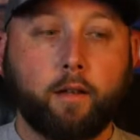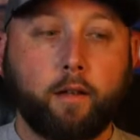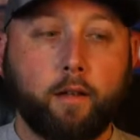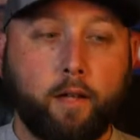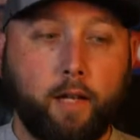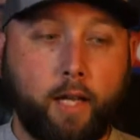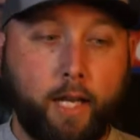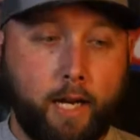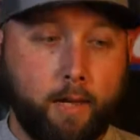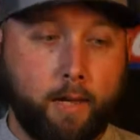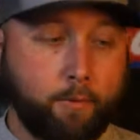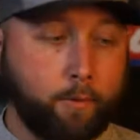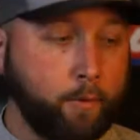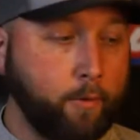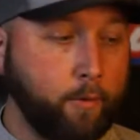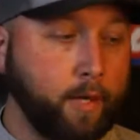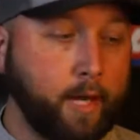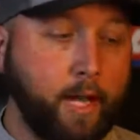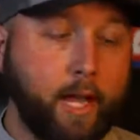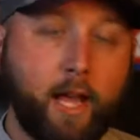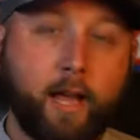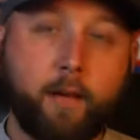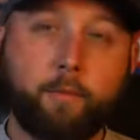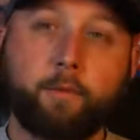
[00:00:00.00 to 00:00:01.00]
and I'm going
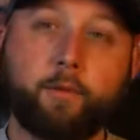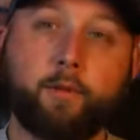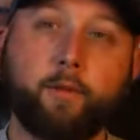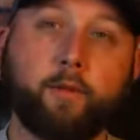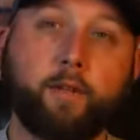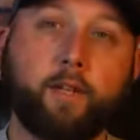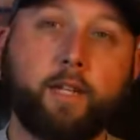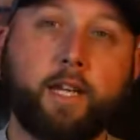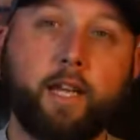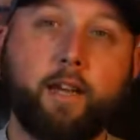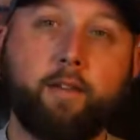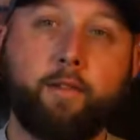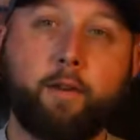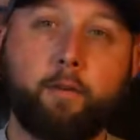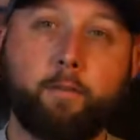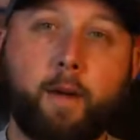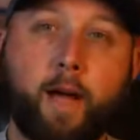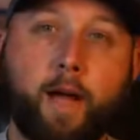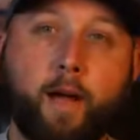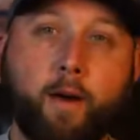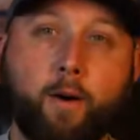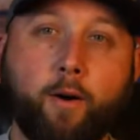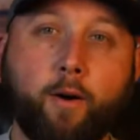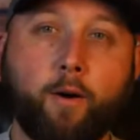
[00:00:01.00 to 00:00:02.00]
to absolutely give it
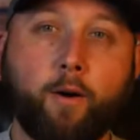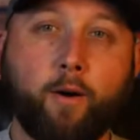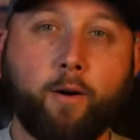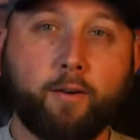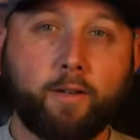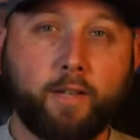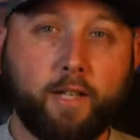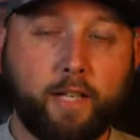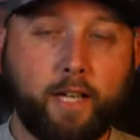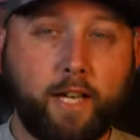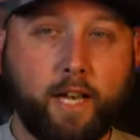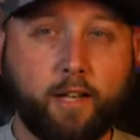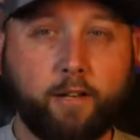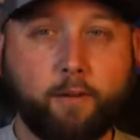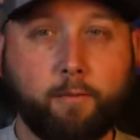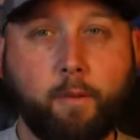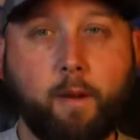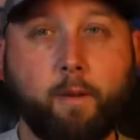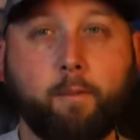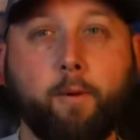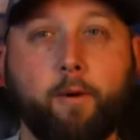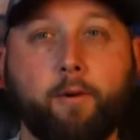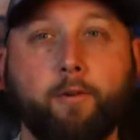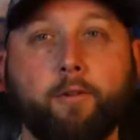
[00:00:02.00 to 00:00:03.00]
my all to catch
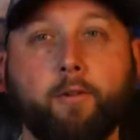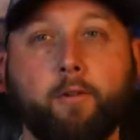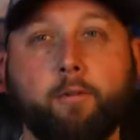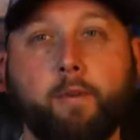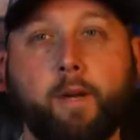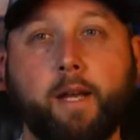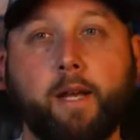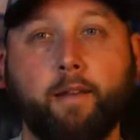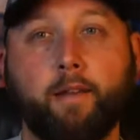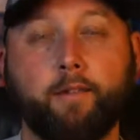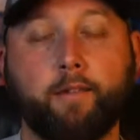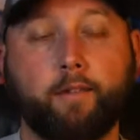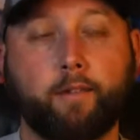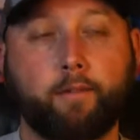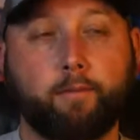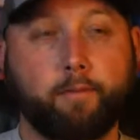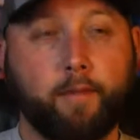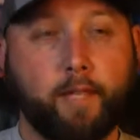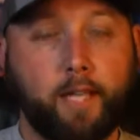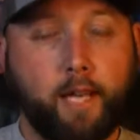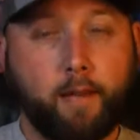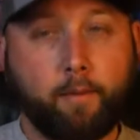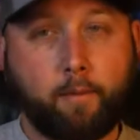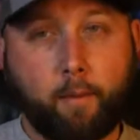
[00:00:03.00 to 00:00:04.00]
my personal best.
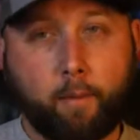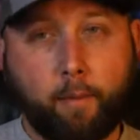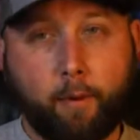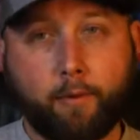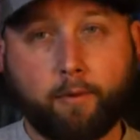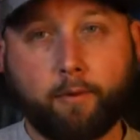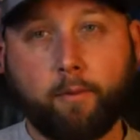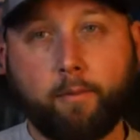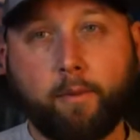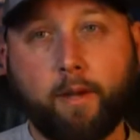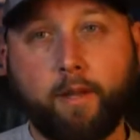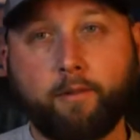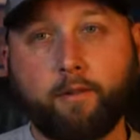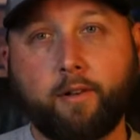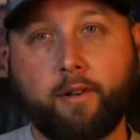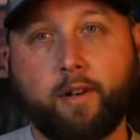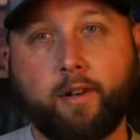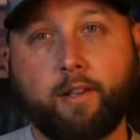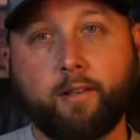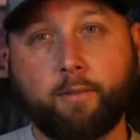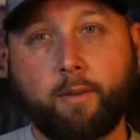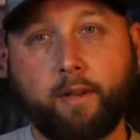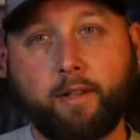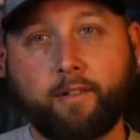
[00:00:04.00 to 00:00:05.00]
Again, my personal best right
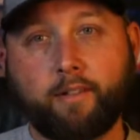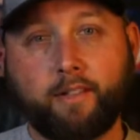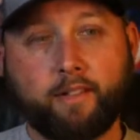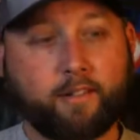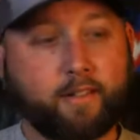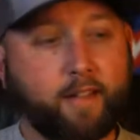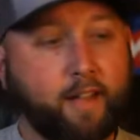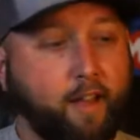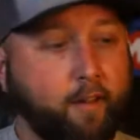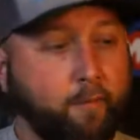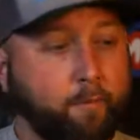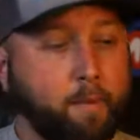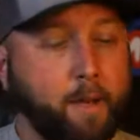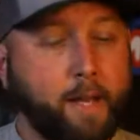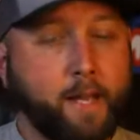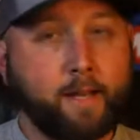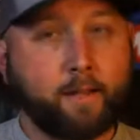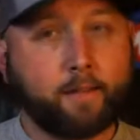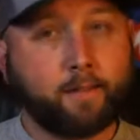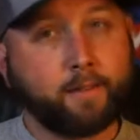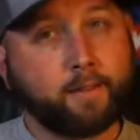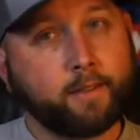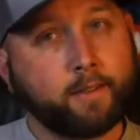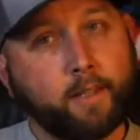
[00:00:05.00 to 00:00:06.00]
now is about 6.5
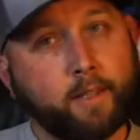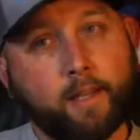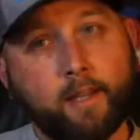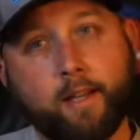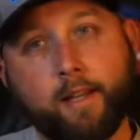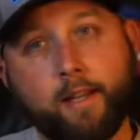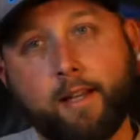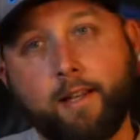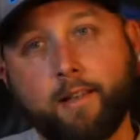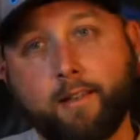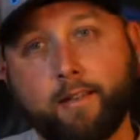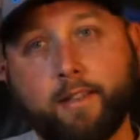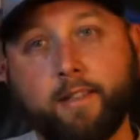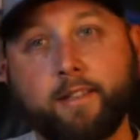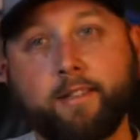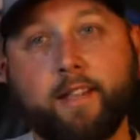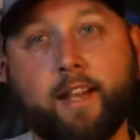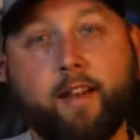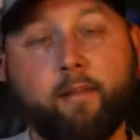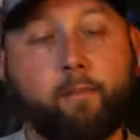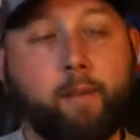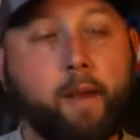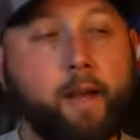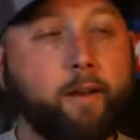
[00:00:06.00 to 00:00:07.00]
pounds.
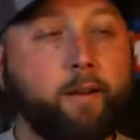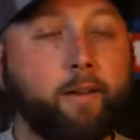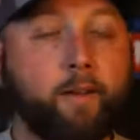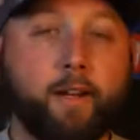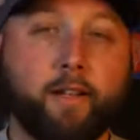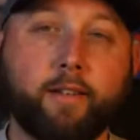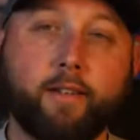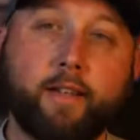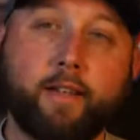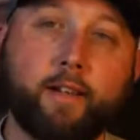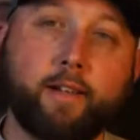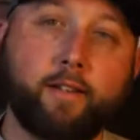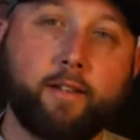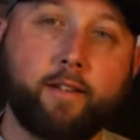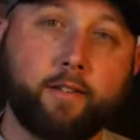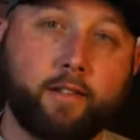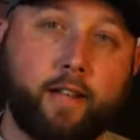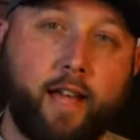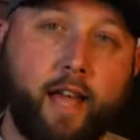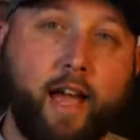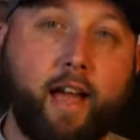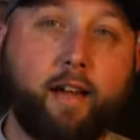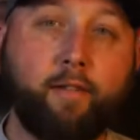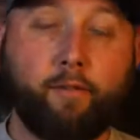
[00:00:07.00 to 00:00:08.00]
6.5 pounder out there is
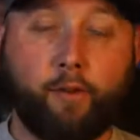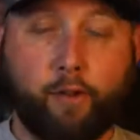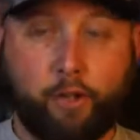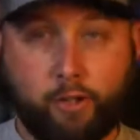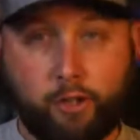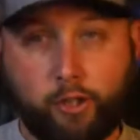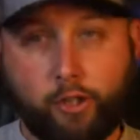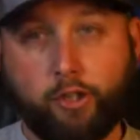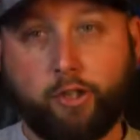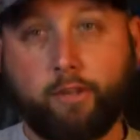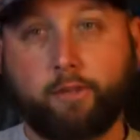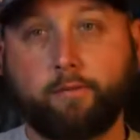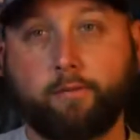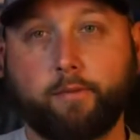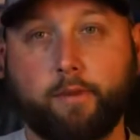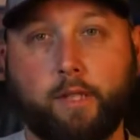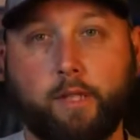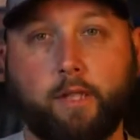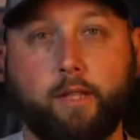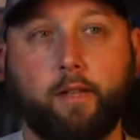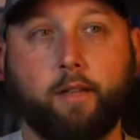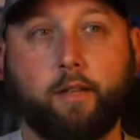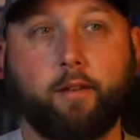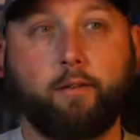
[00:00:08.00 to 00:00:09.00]
average,
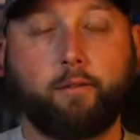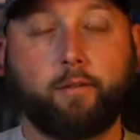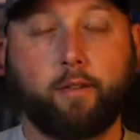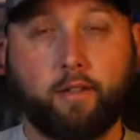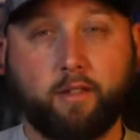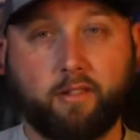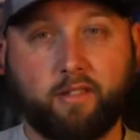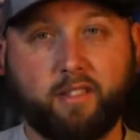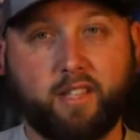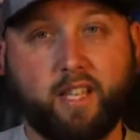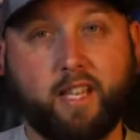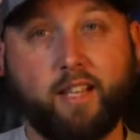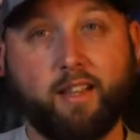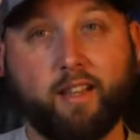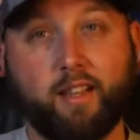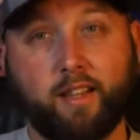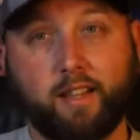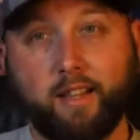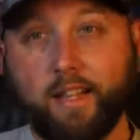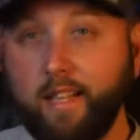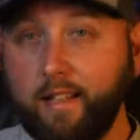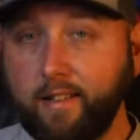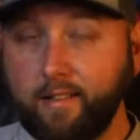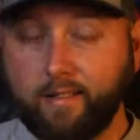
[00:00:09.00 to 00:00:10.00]
to say the
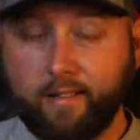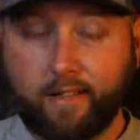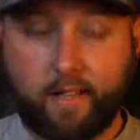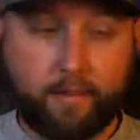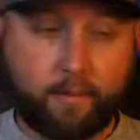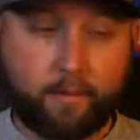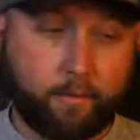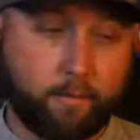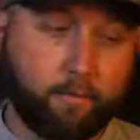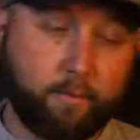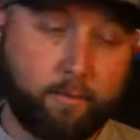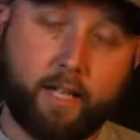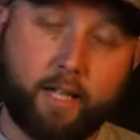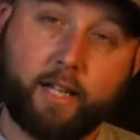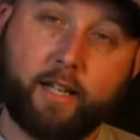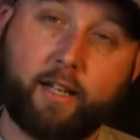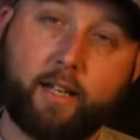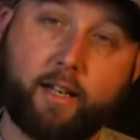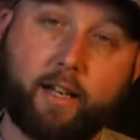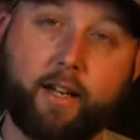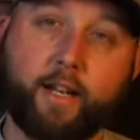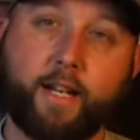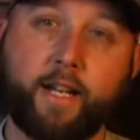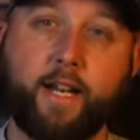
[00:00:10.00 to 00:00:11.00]
least. That's like
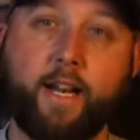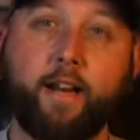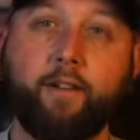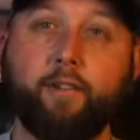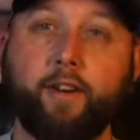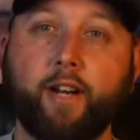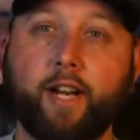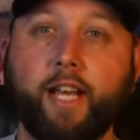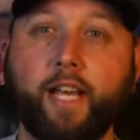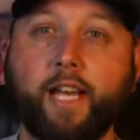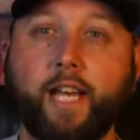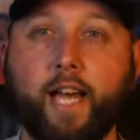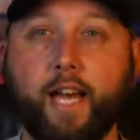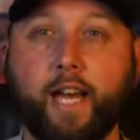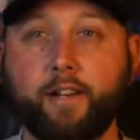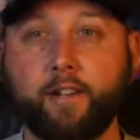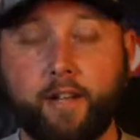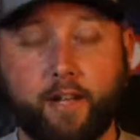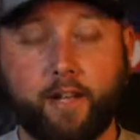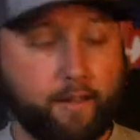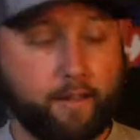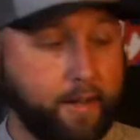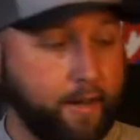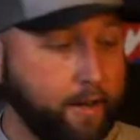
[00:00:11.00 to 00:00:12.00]
an everyday catch
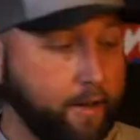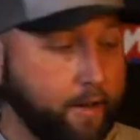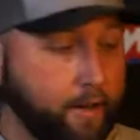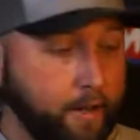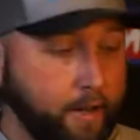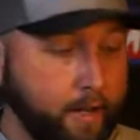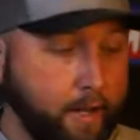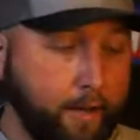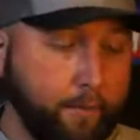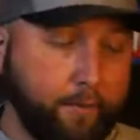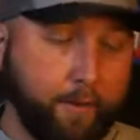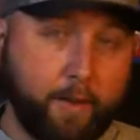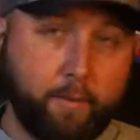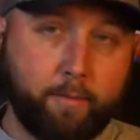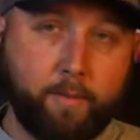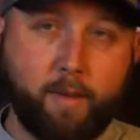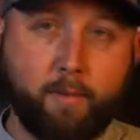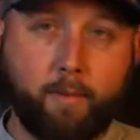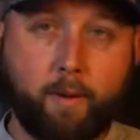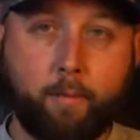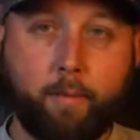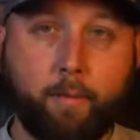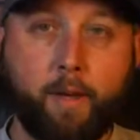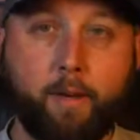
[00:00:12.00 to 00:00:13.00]
out there. If I can beat
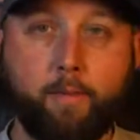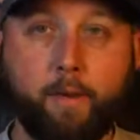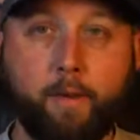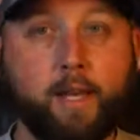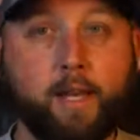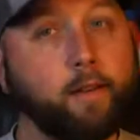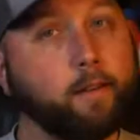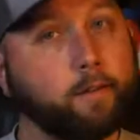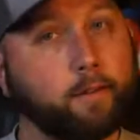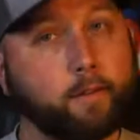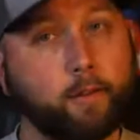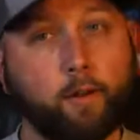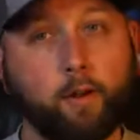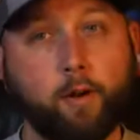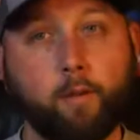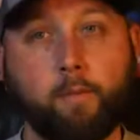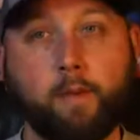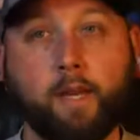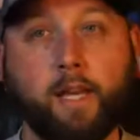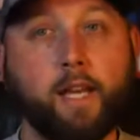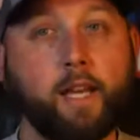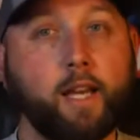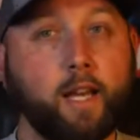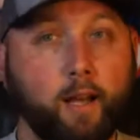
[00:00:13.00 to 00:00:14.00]
my PB, going to
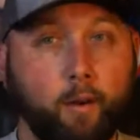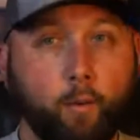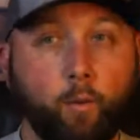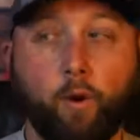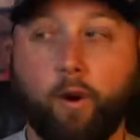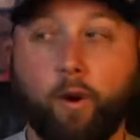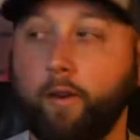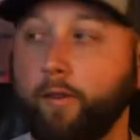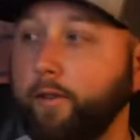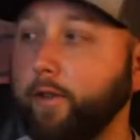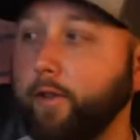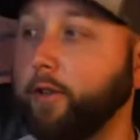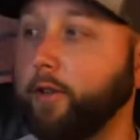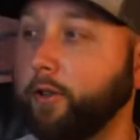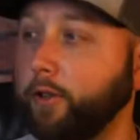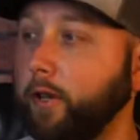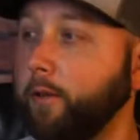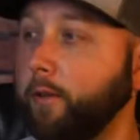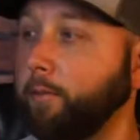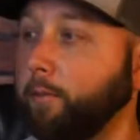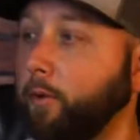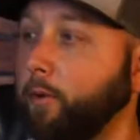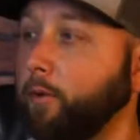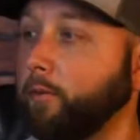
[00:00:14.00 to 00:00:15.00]
be worth the
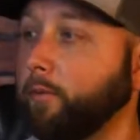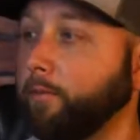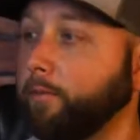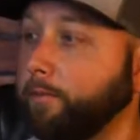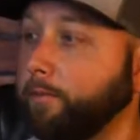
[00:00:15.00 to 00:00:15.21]
trip too.